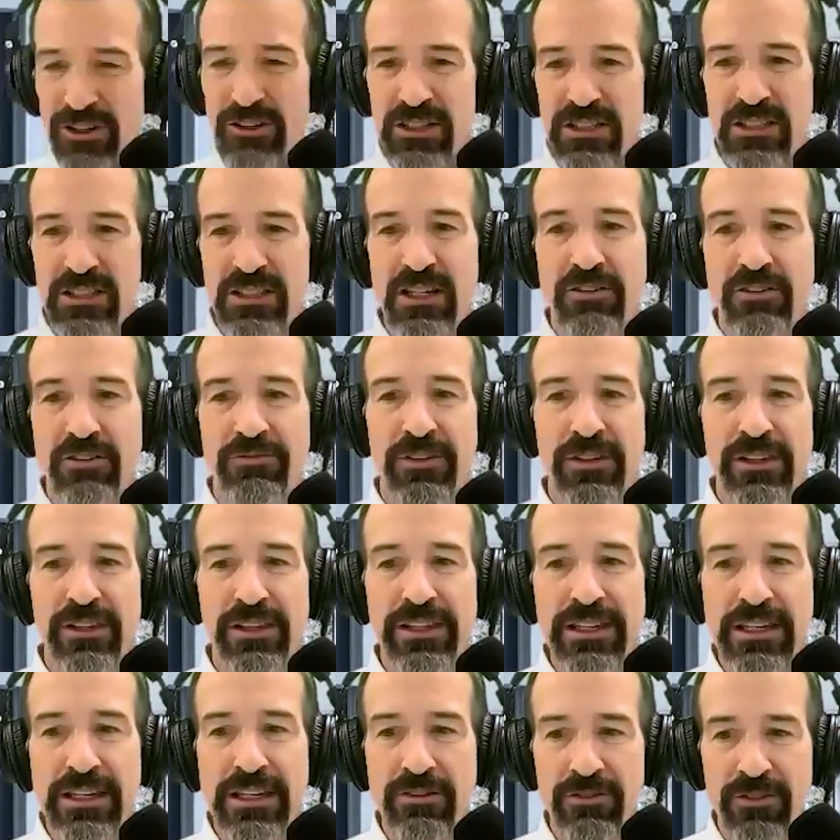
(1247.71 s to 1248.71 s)
stuff
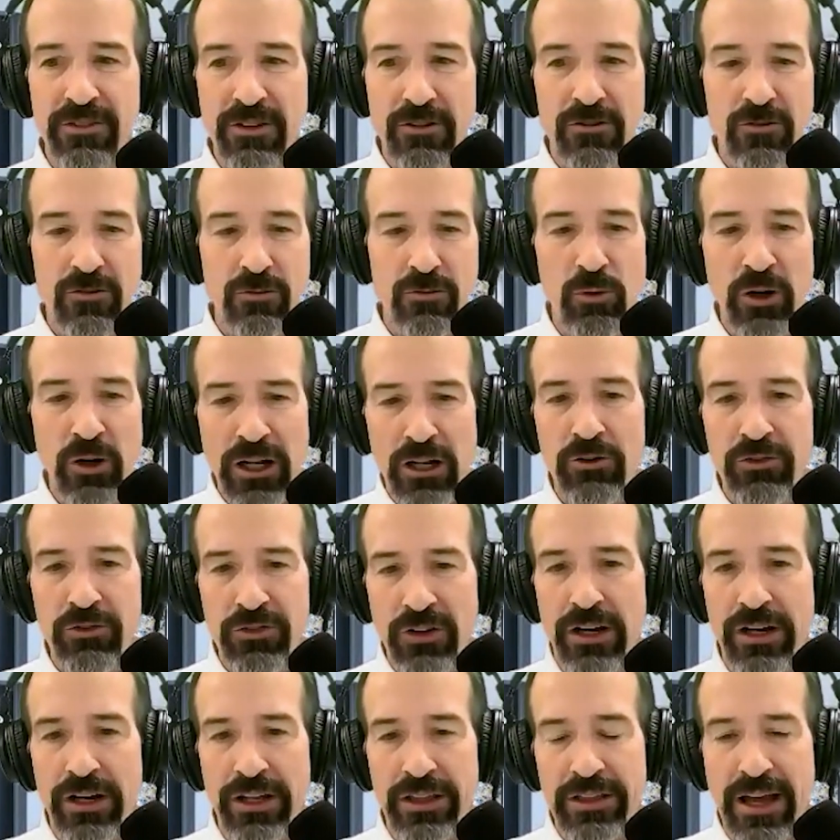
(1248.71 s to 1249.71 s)
leaves, so what goes
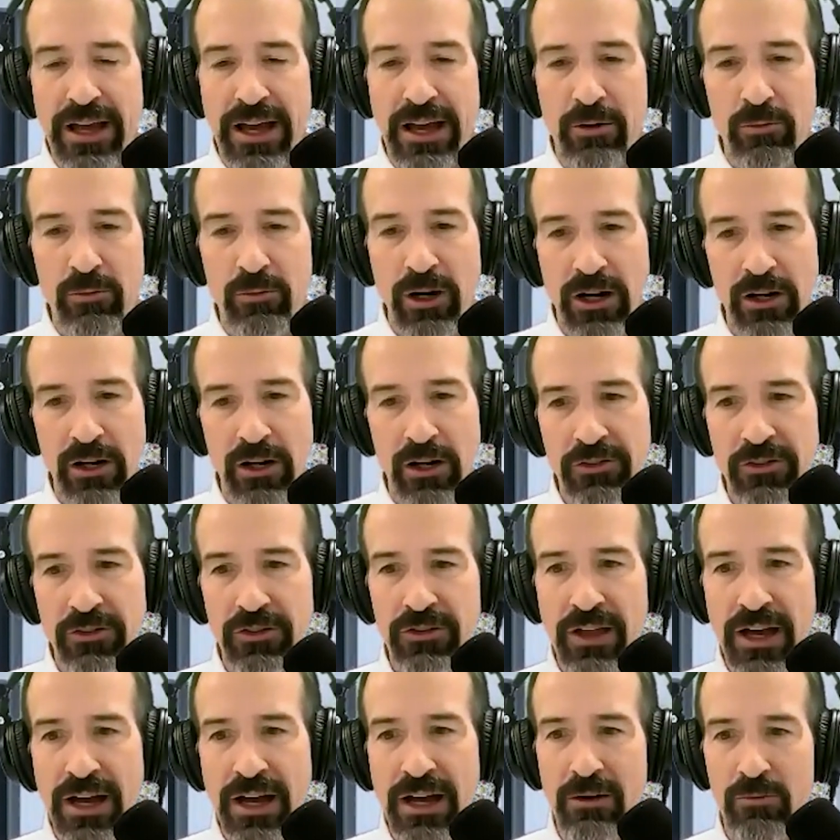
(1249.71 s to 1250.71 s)
on in that warehouse? Is
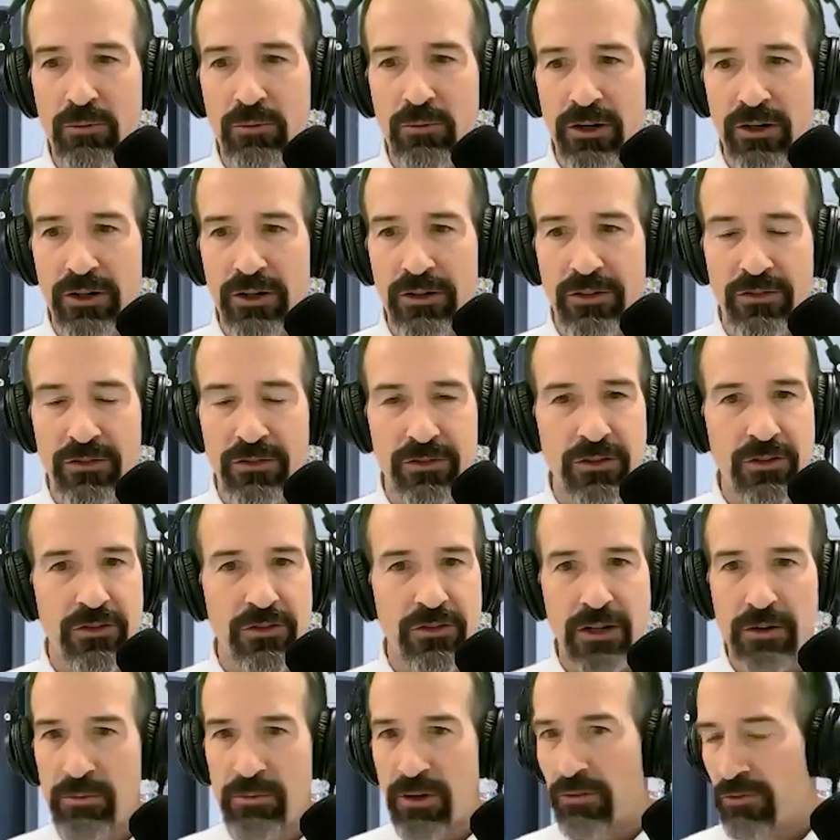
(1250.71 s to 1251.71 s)
that where it's just
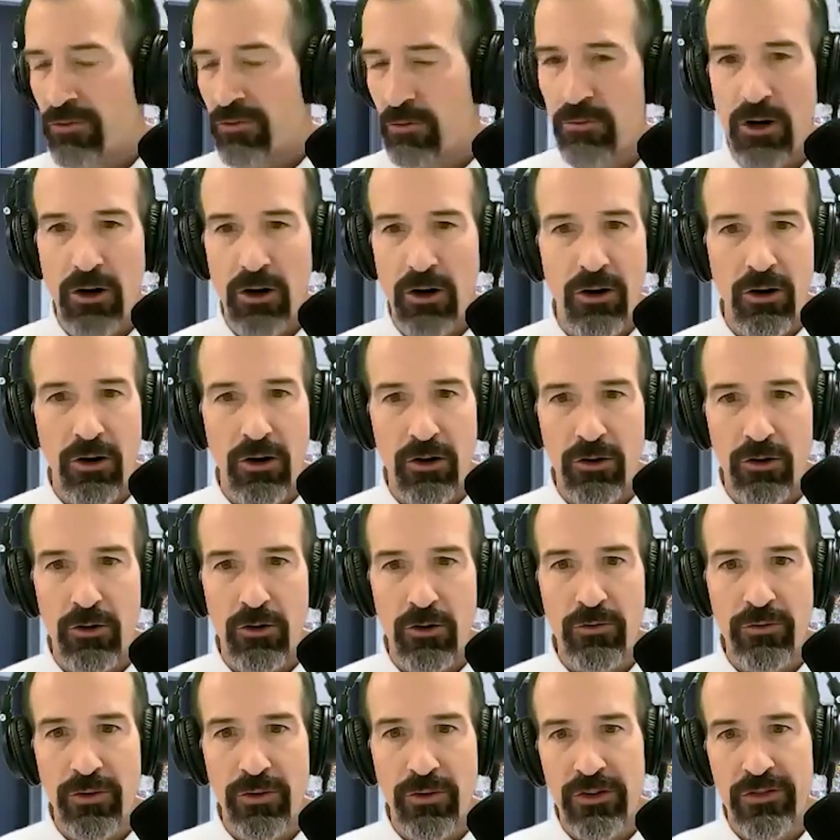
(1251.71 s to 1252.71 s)
coming from all
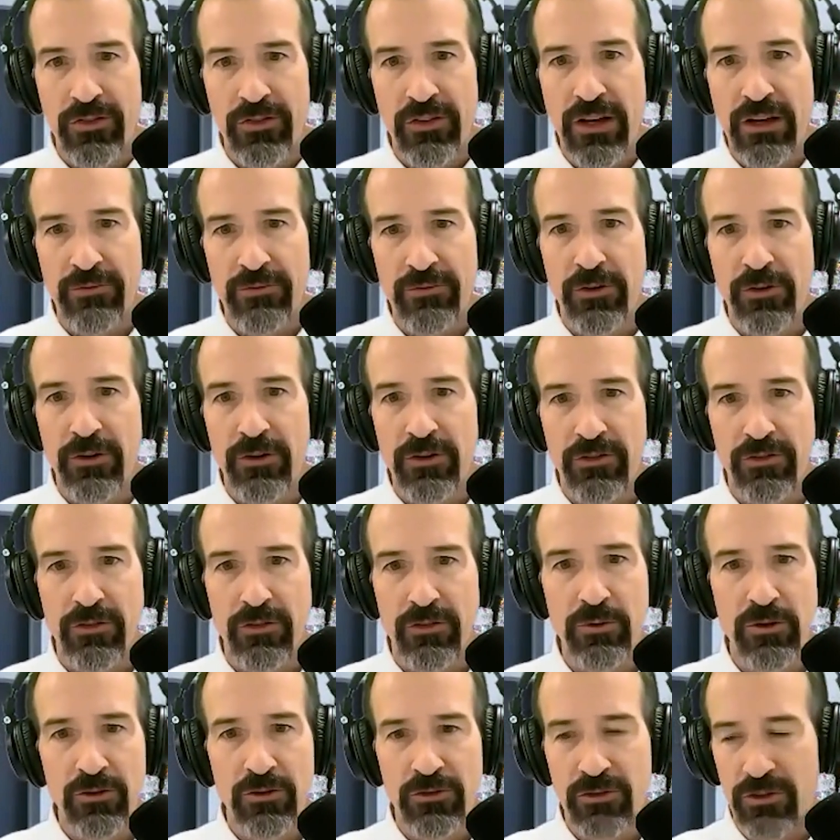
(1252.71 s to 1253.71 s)
over? Is that for
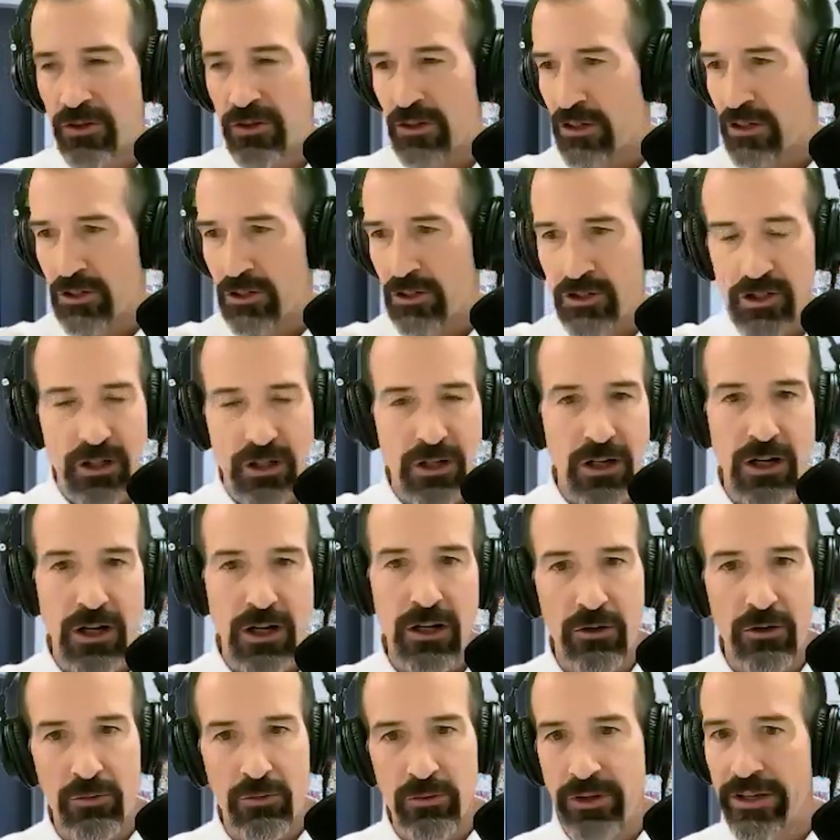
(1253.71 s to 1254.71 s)
distribution like
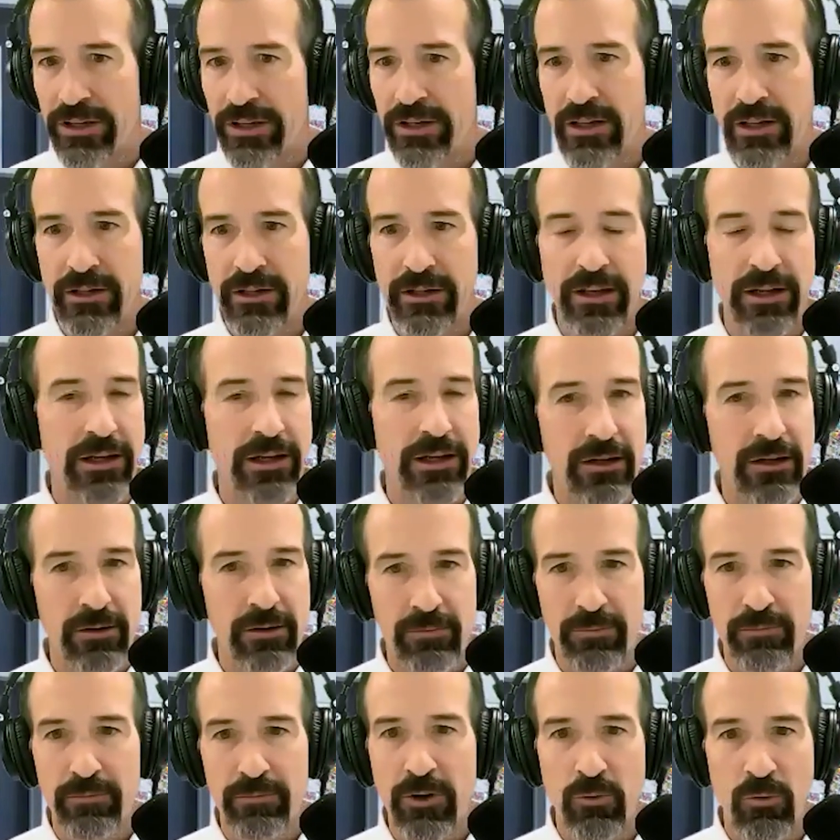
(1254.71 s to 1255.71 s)
Chicagoland and
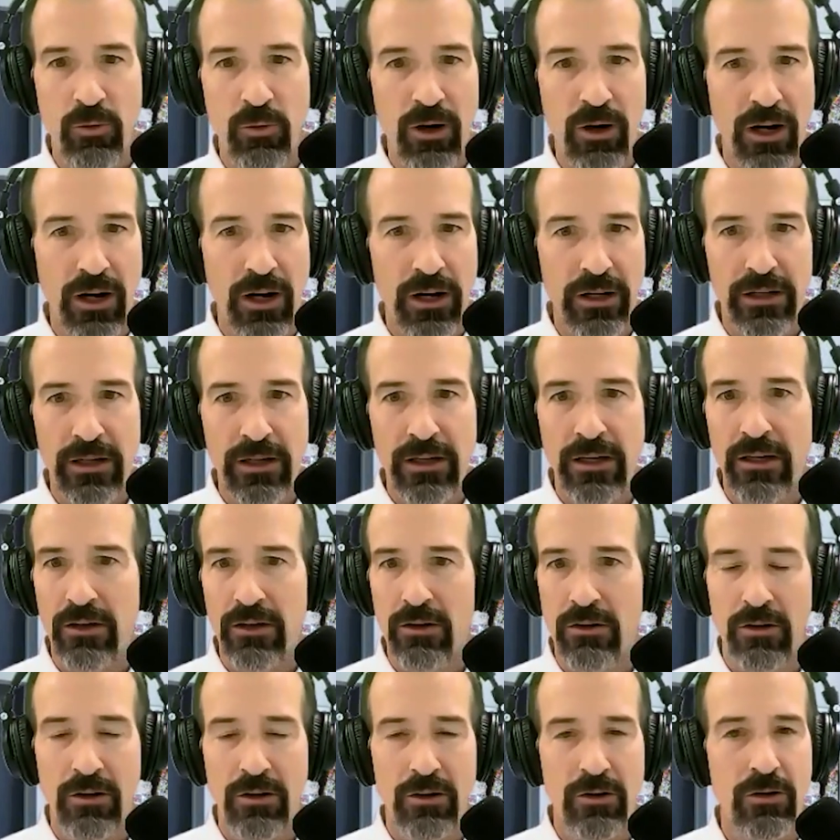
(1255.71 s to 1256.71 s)
Milwaukee, or,
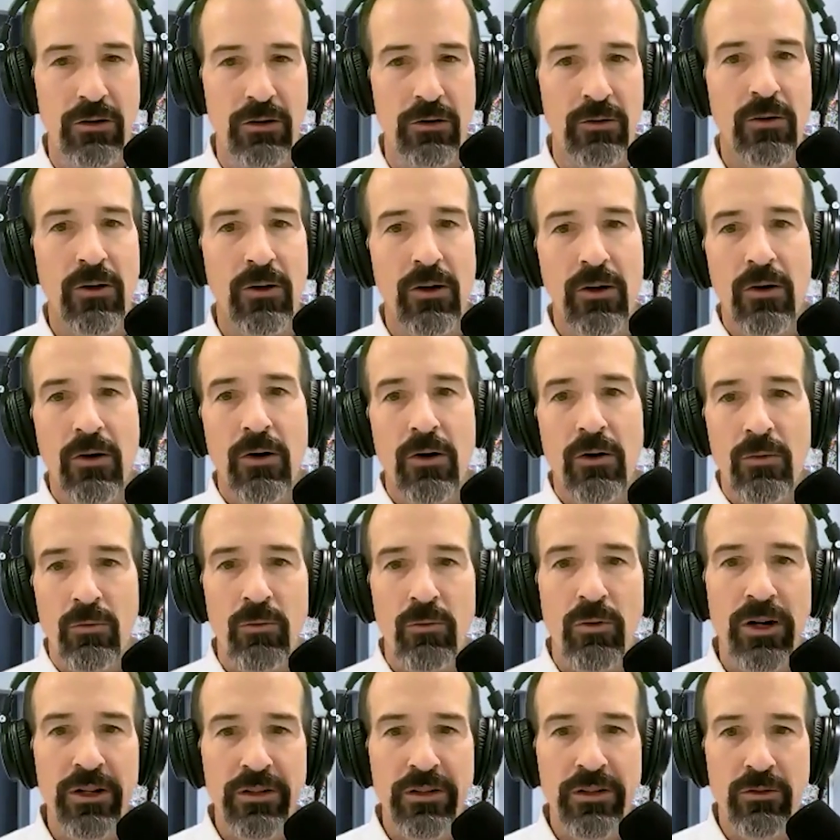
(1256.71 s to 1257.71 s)
or
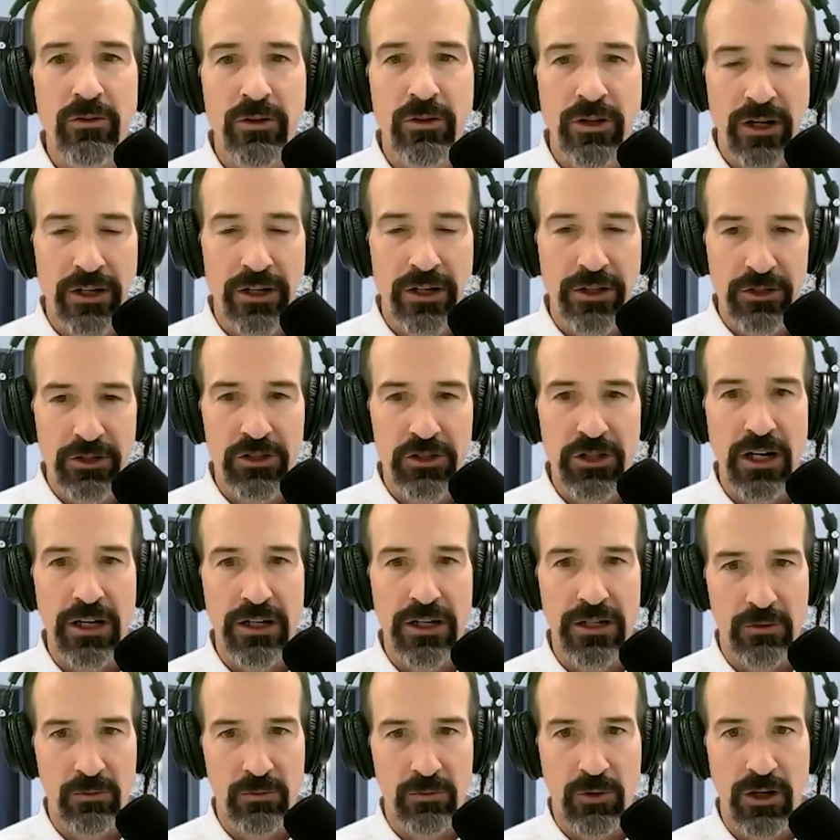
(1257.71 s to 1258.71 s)
what's going on in the
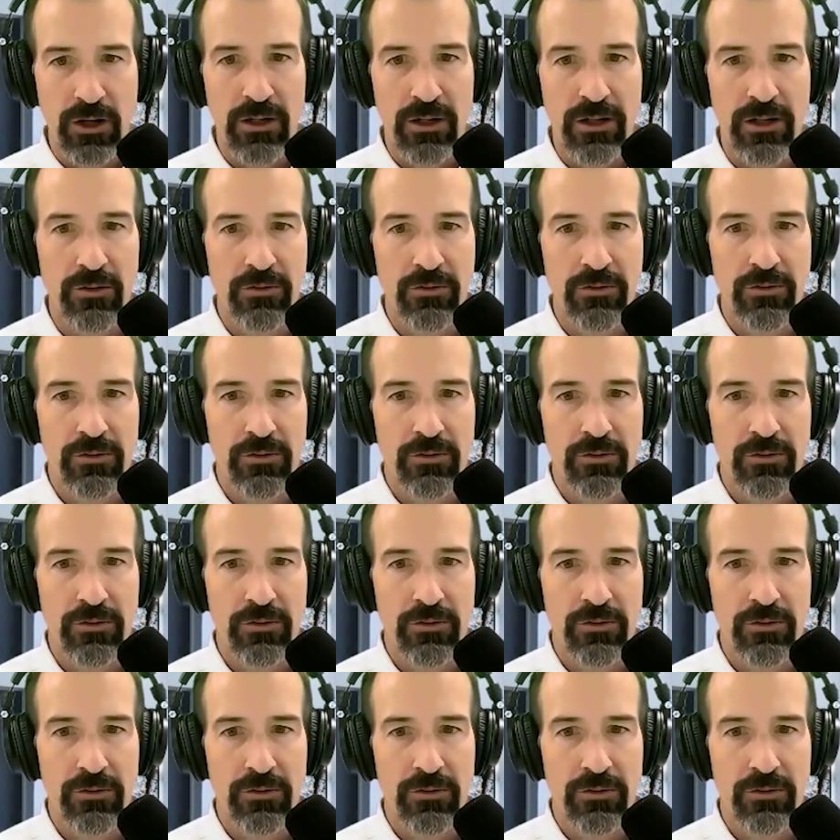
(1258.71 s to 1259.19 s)
giant warehouse?